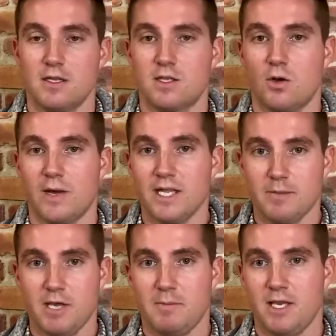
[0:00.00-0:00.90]
So in the
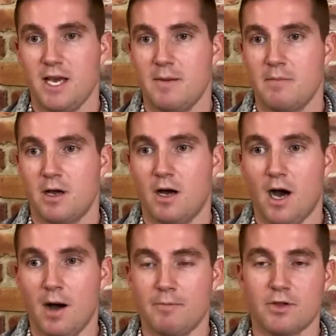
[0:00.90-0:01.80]

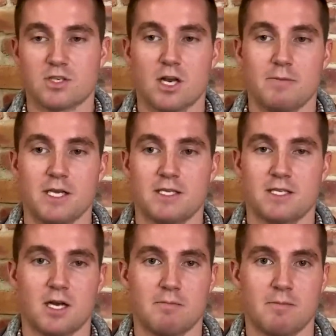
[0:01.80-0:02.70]
PPM, there's gonna be
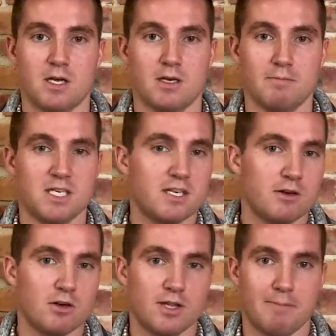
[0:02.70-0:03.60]
some
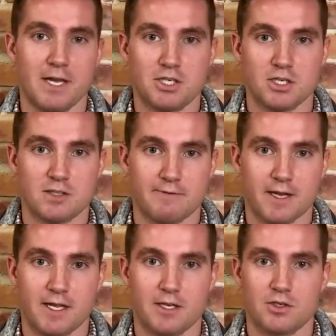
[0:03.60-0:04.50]
material that mentions the
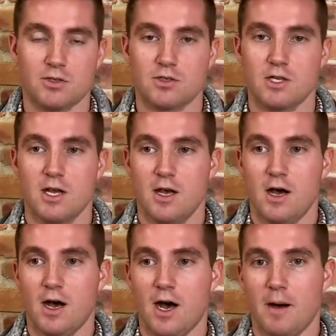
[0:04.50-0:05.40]
financials,
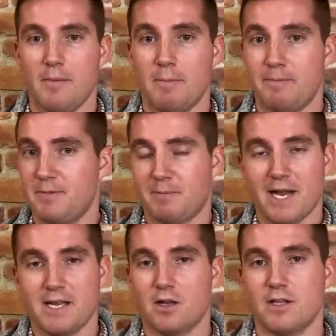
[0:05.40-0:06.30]

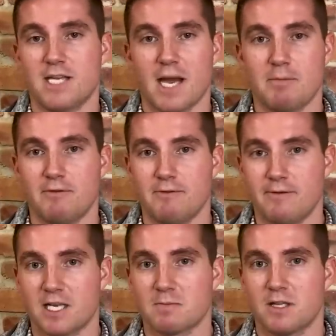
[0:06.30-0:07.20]
depending on the type of
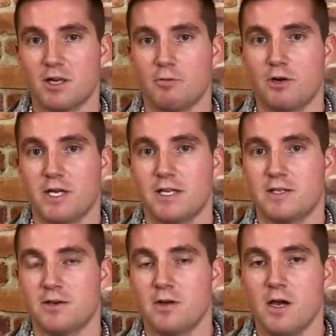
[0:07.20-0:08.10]
investment that you're putting
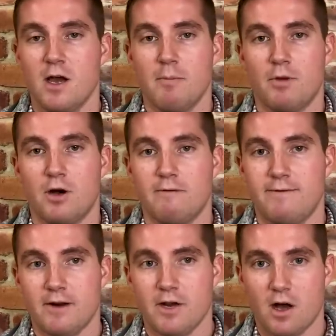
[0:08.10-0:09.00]
into. But
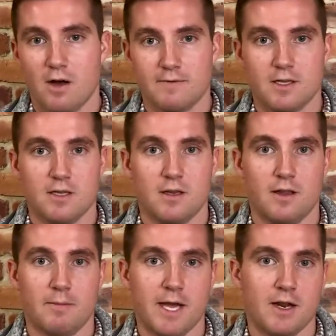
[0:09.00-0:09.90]
very often,
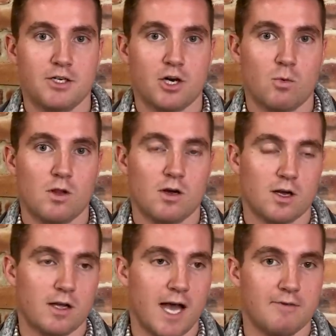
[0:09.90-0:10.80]
the manager will
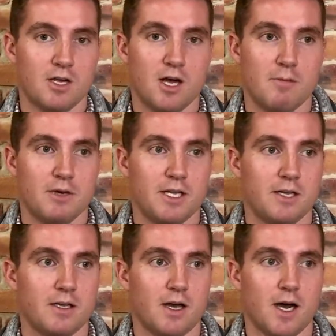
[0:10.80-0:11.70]
have an
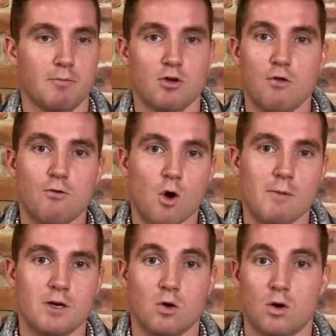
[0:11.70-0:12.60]
accompanying pro
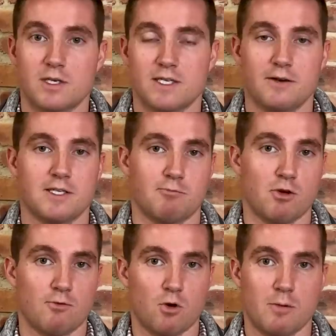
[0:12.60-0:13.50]
forma or a series of
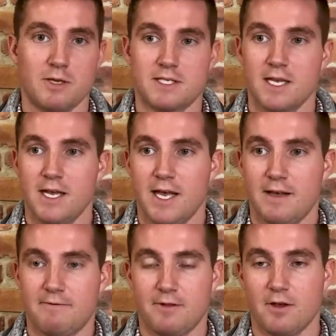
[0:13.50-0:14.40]
pro formas
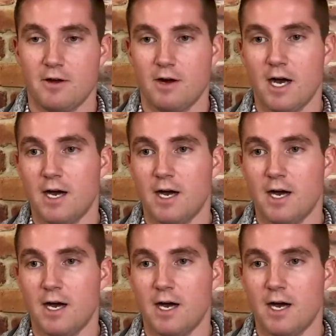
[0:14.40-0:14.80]
if they're